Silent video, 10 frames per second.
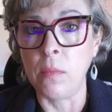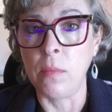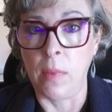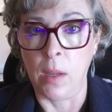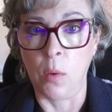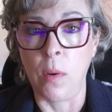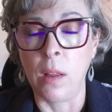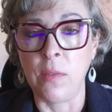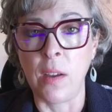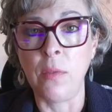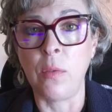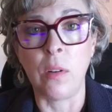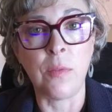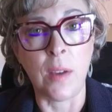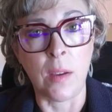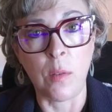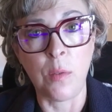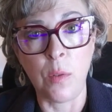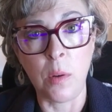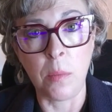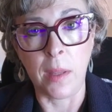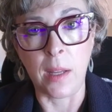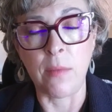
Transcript: might qualify for a 504 plan